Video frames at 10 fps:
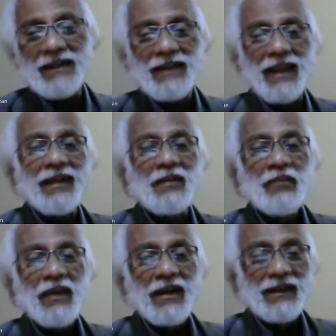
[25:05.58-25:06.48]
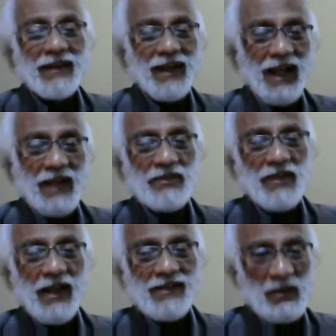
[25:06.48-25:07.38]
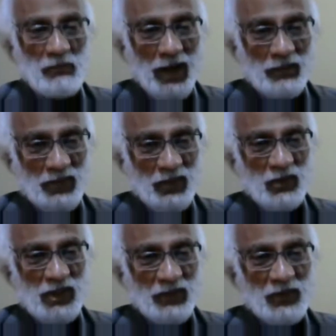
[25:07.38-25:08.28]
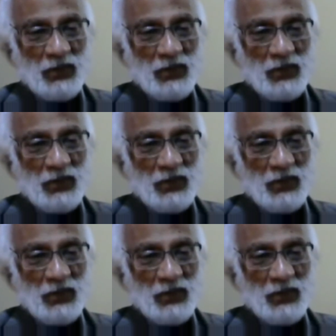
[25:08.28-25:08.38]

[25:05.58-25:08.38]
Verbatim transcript: think the life science department would